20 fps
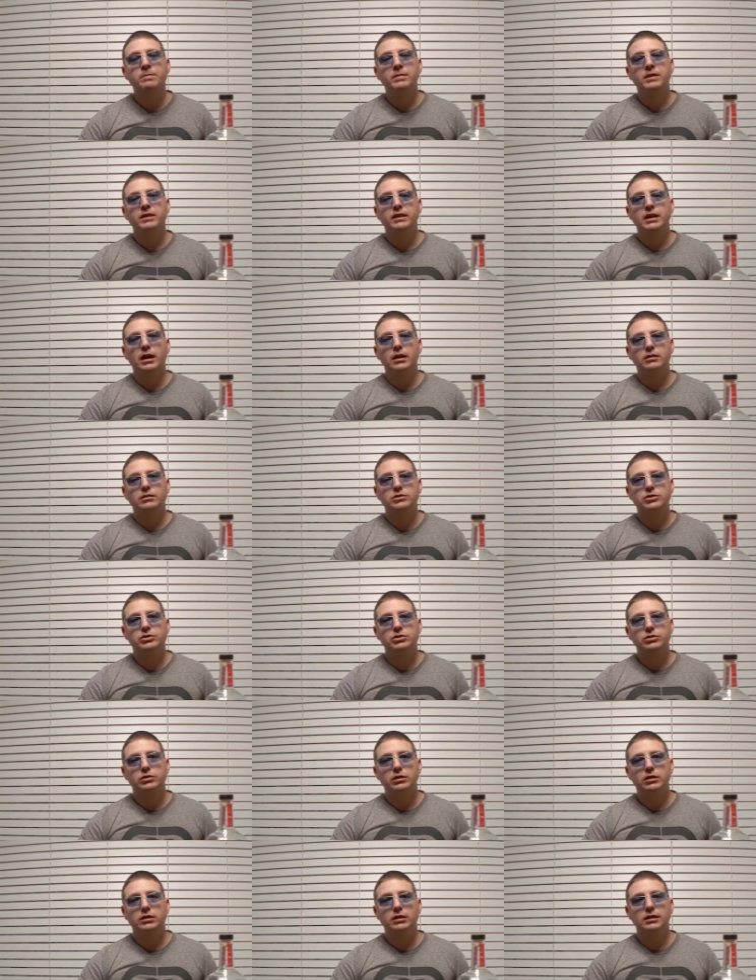that you
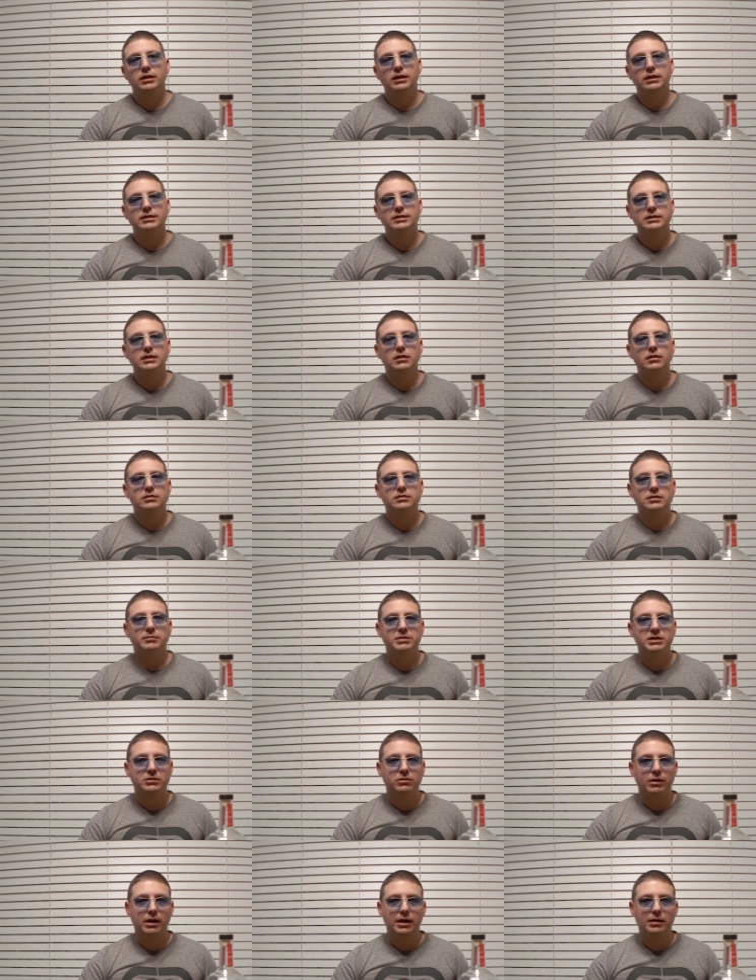should consider
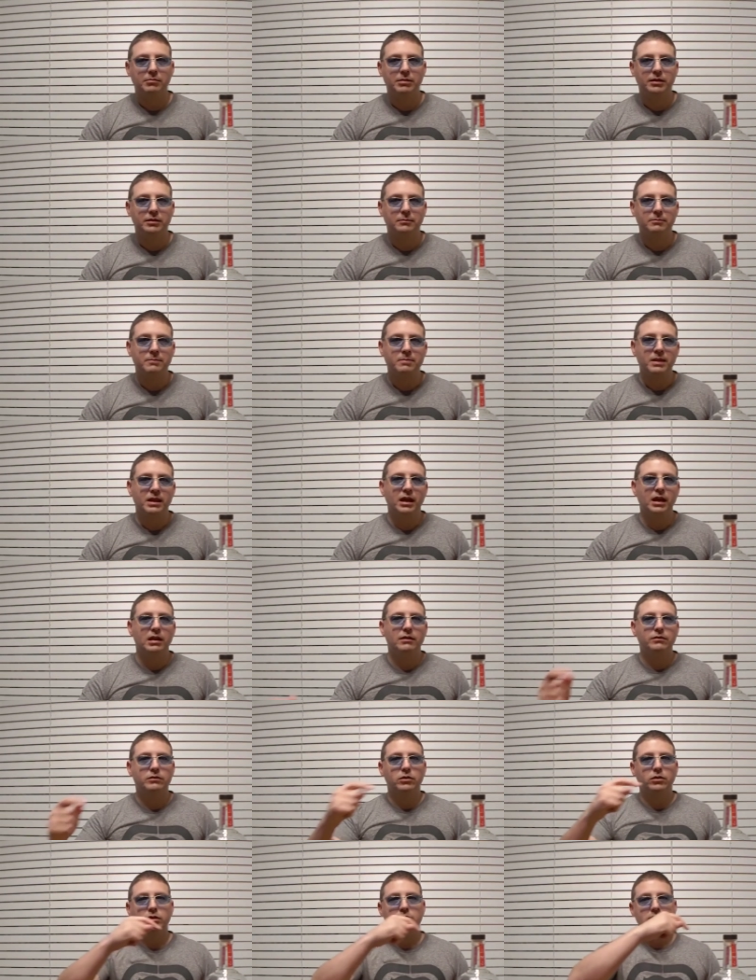subscribing and, of
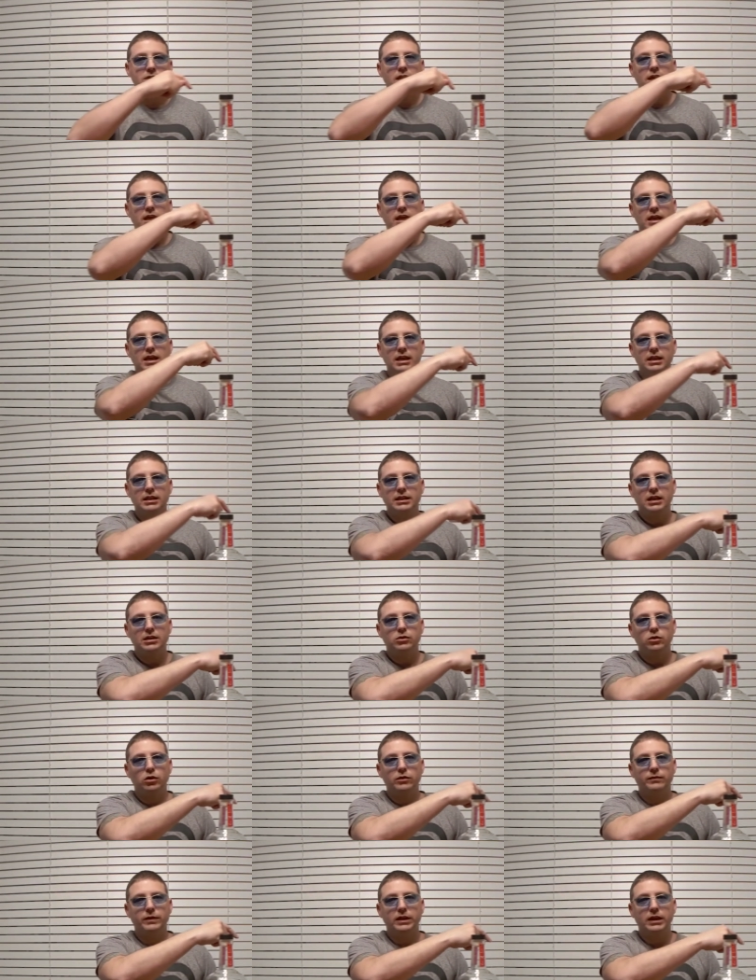course, hitting that
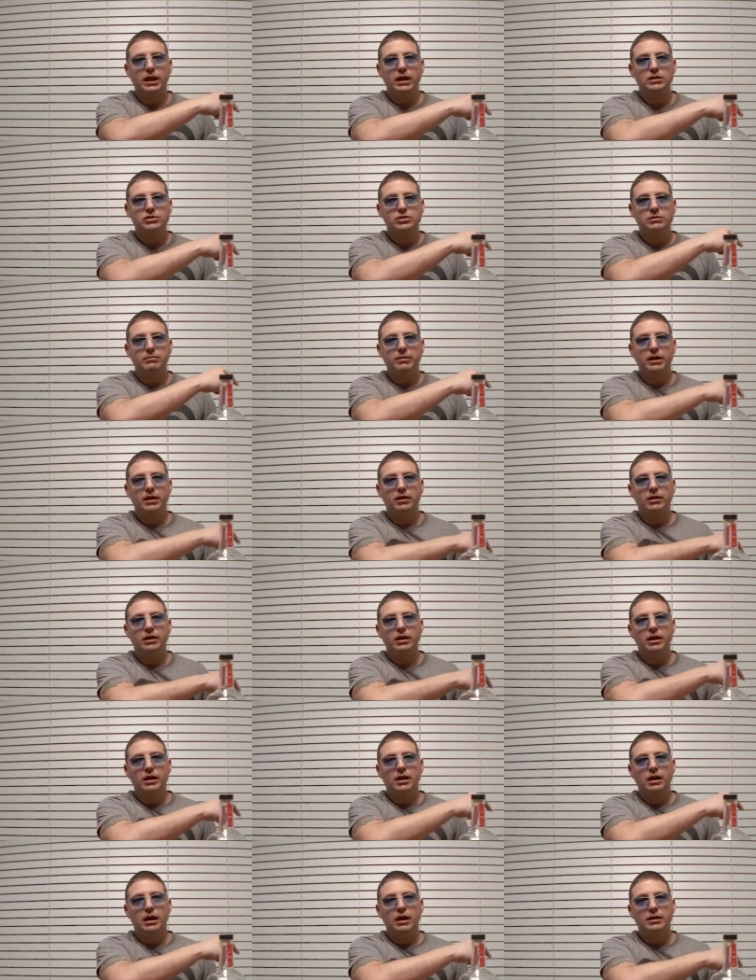notification bell
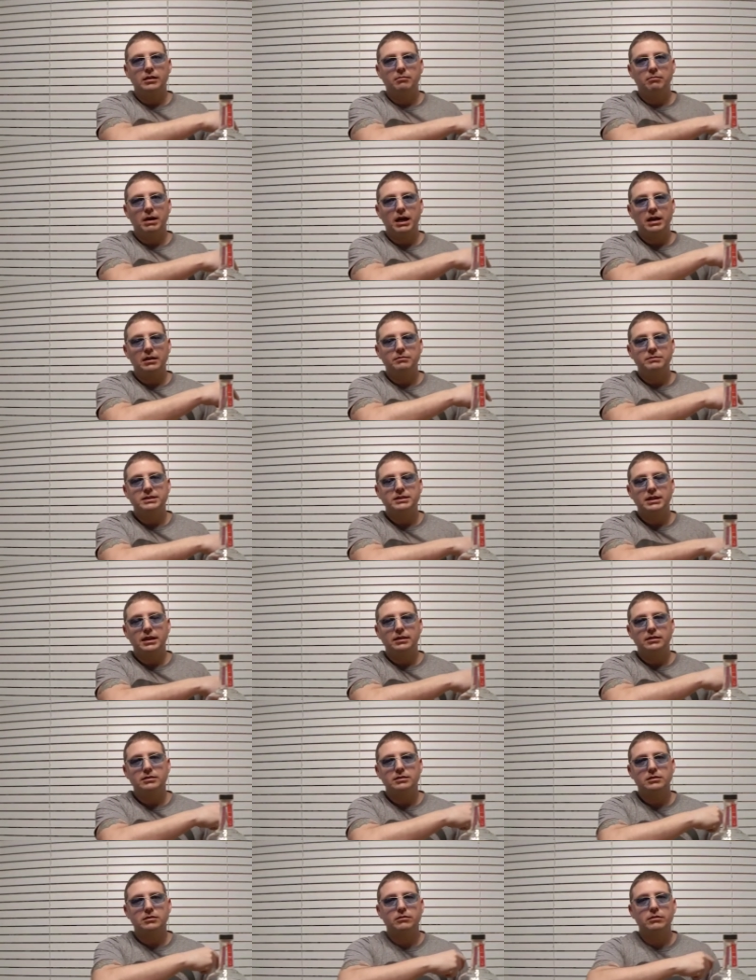on the bottom side of the
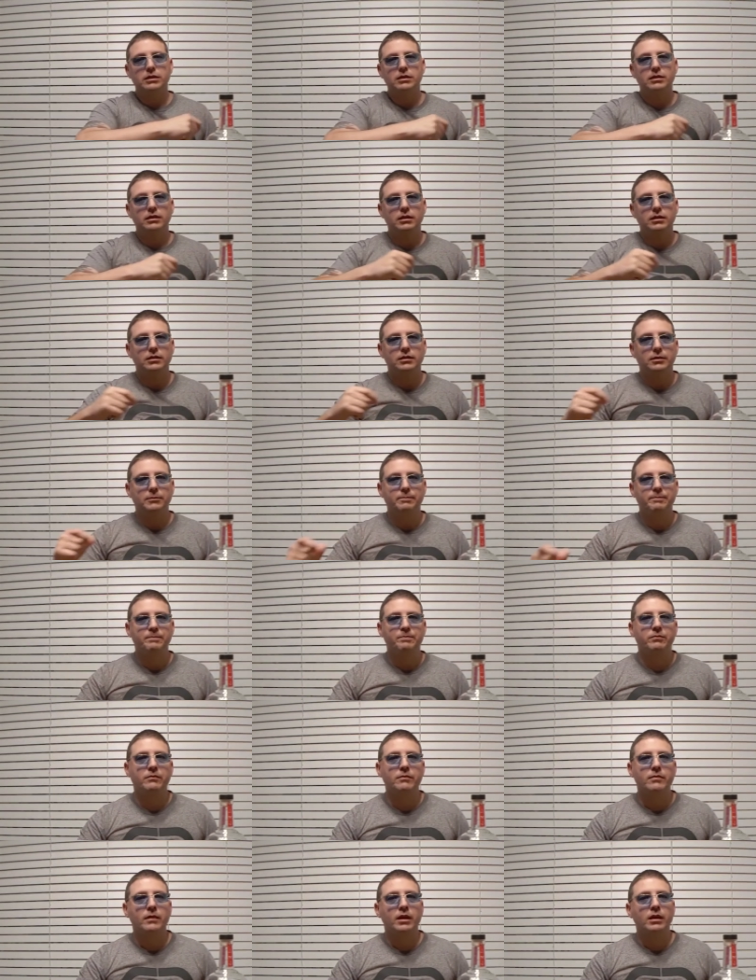screen there.
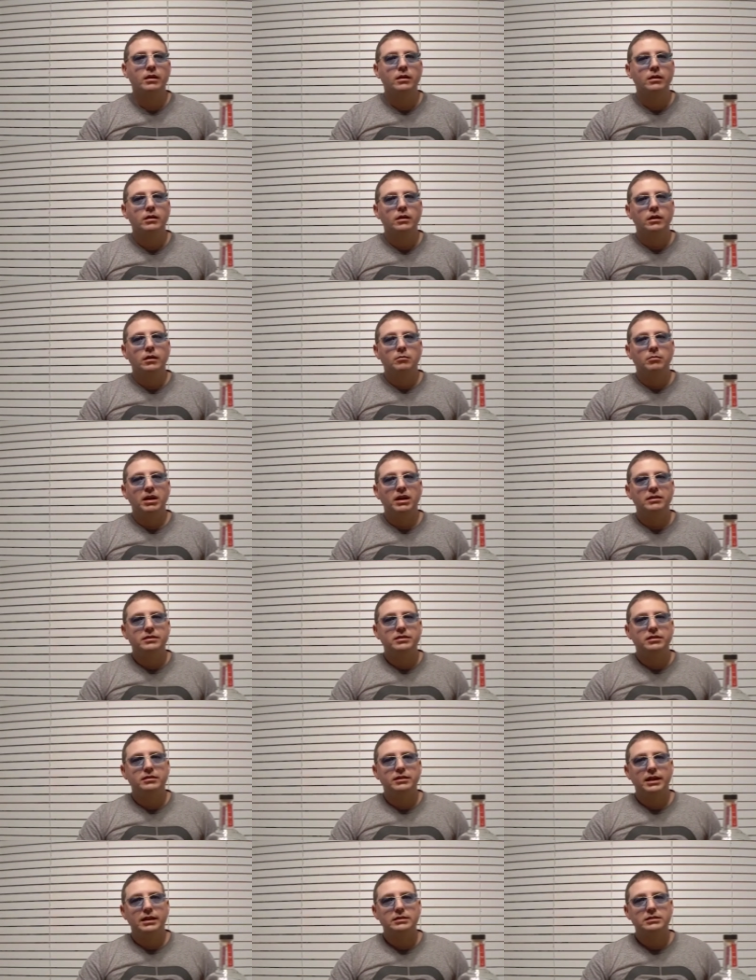But until
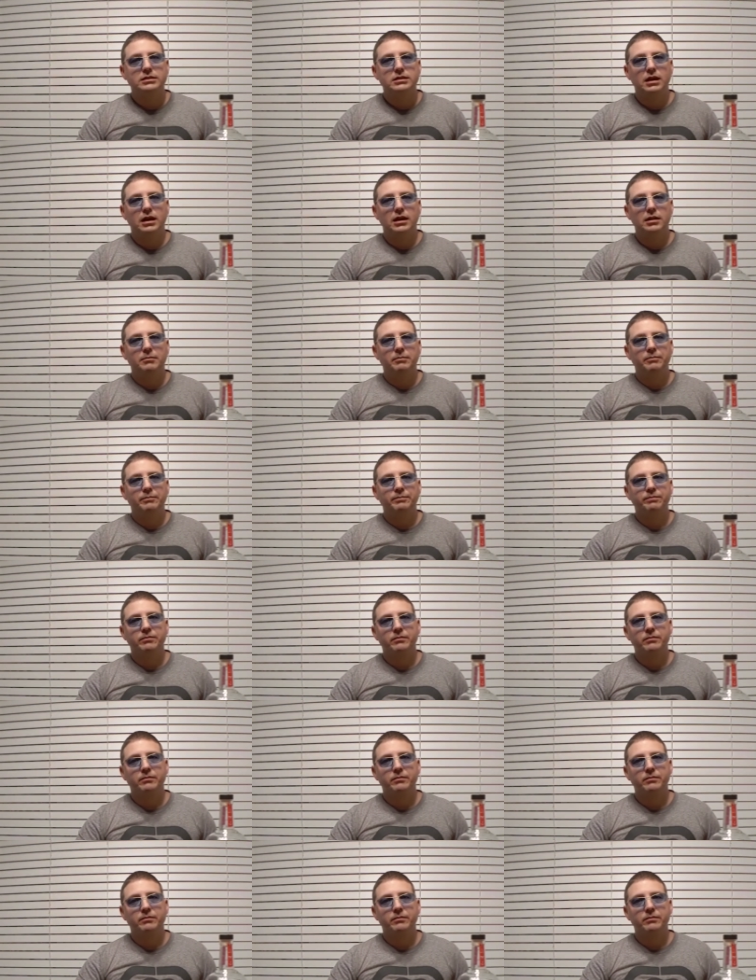next time,